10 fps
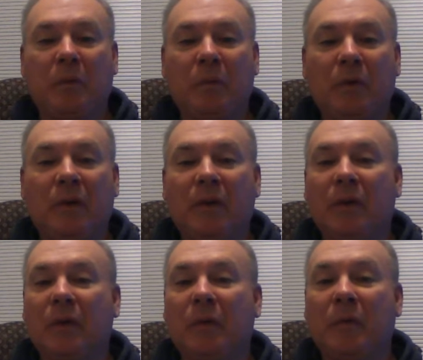moved
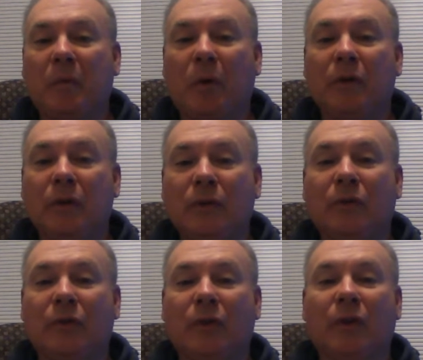into more
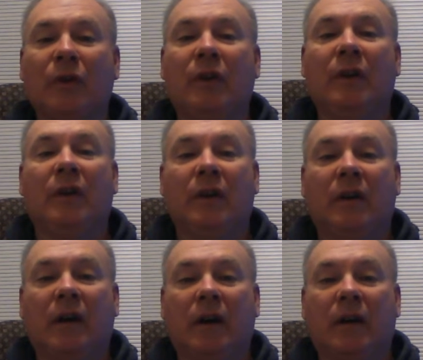useful
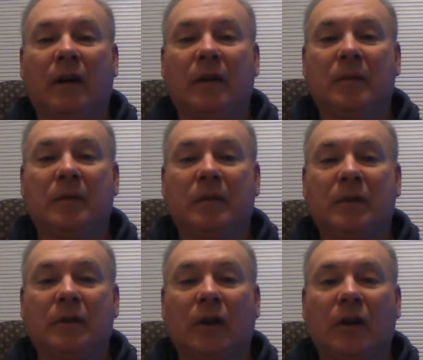
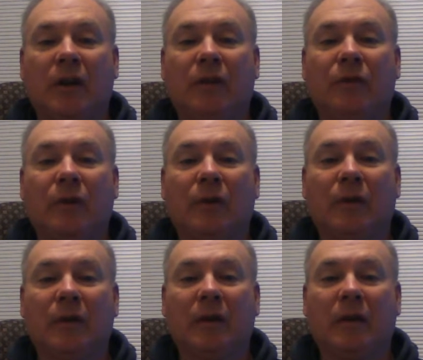charting
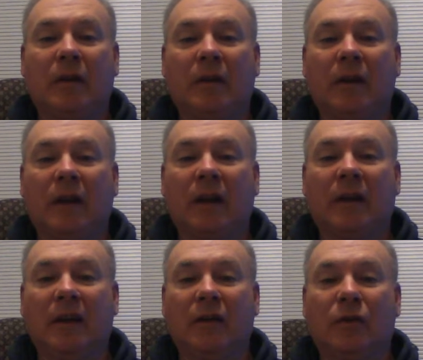for
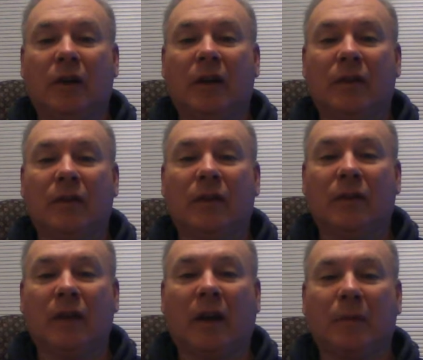detecting trends
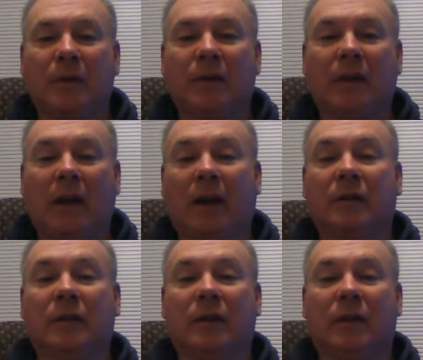and
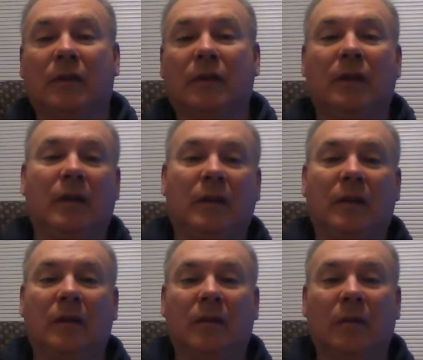actually
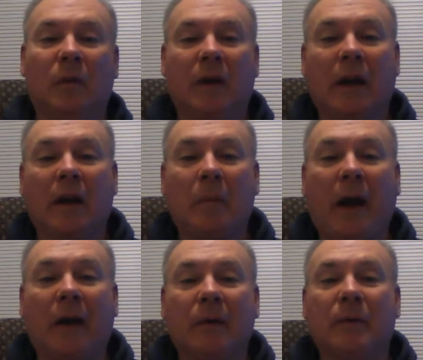seeing what kind of
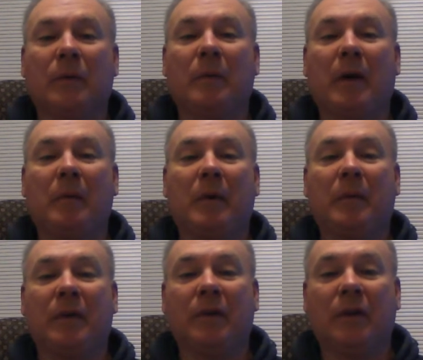patterns we might be
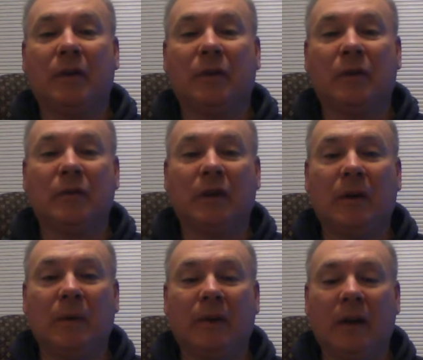able to
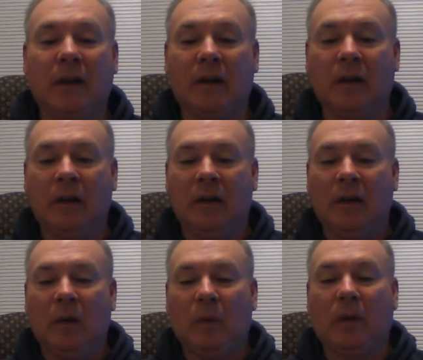associate with data,
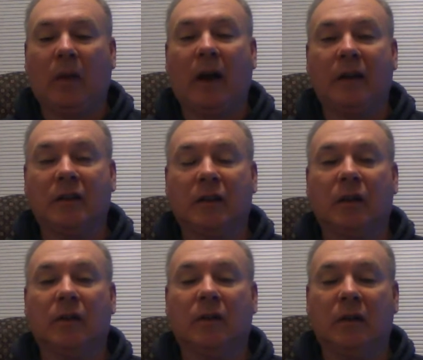with line
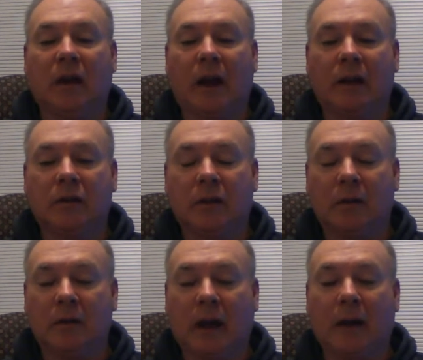charts and dot
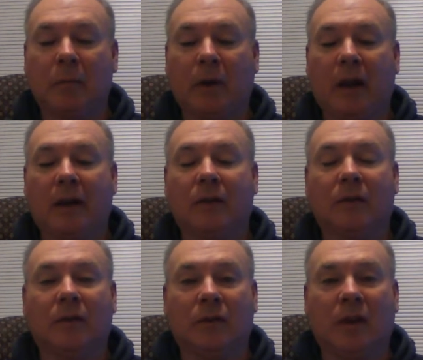plots
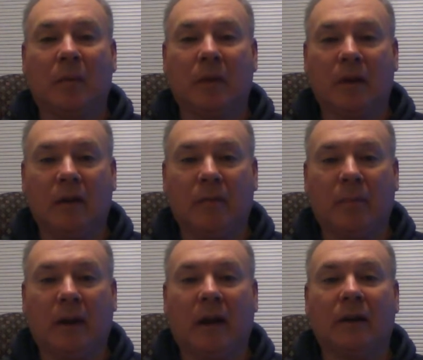and stem and
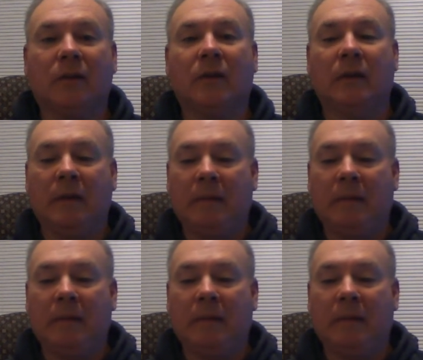leaf plots.